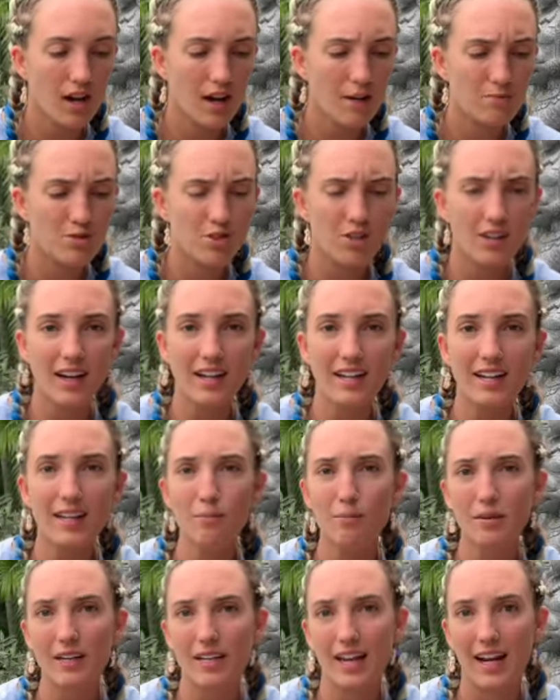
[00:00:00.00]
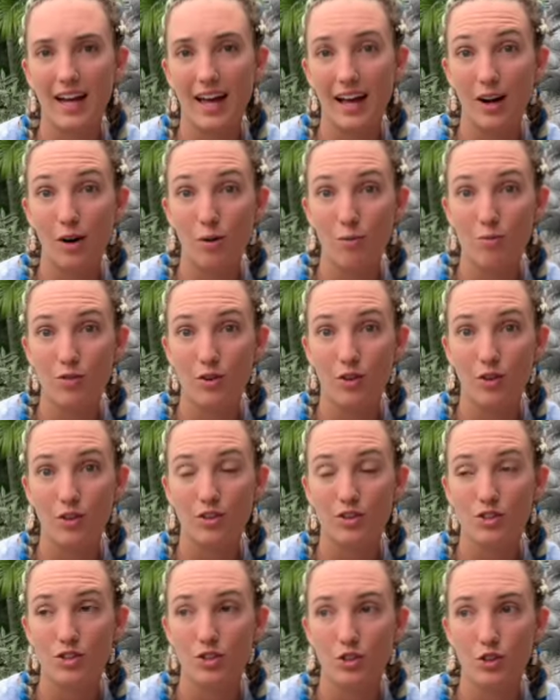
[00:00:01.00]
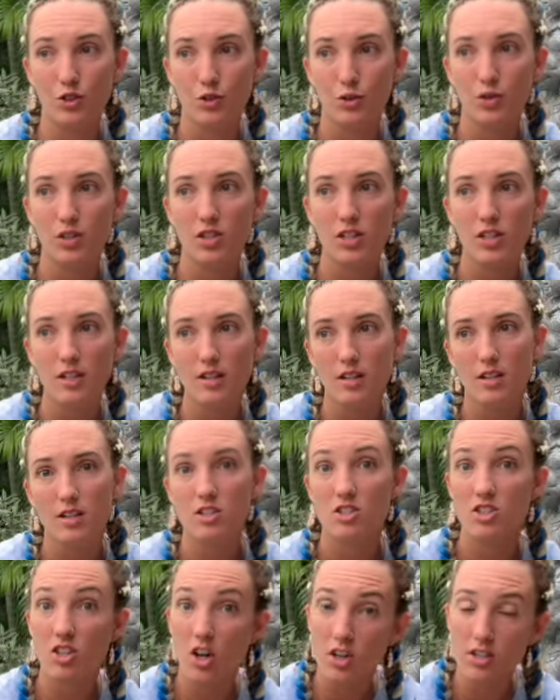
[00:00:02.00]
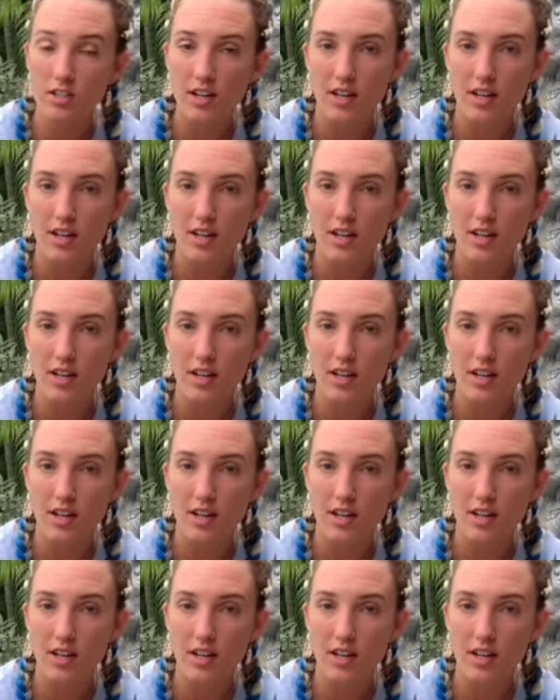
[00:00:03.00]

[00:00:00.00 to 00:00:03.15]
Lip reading: So that can be kind of helpful to start to